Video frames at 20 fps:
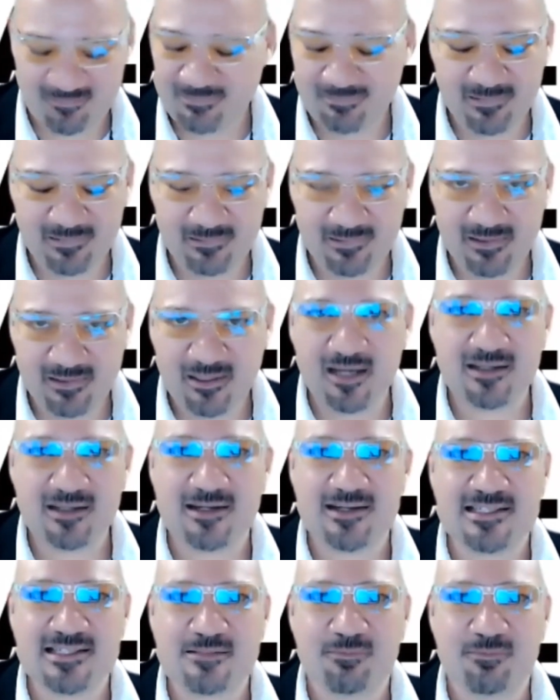God
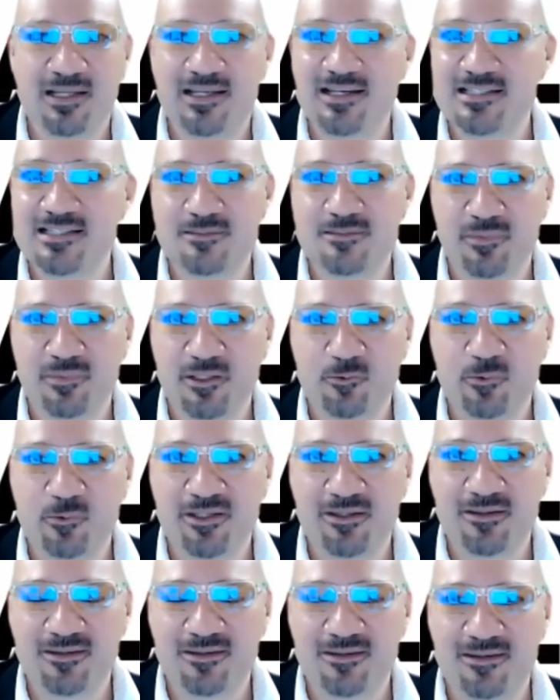has blessed me with
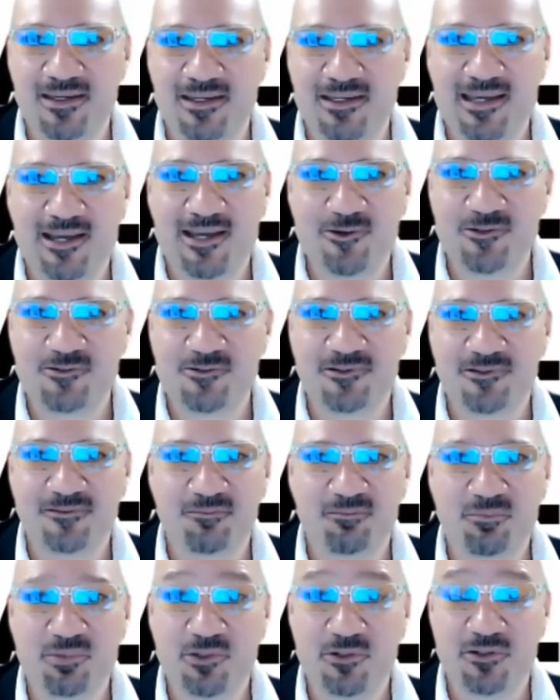encountering
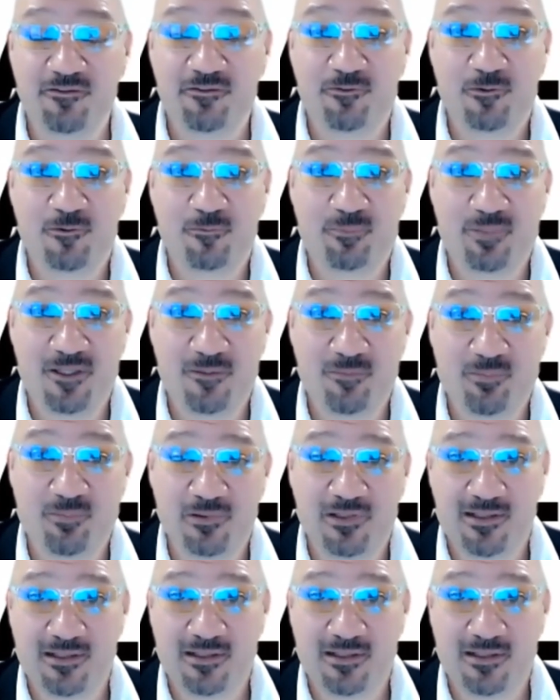beautiful people that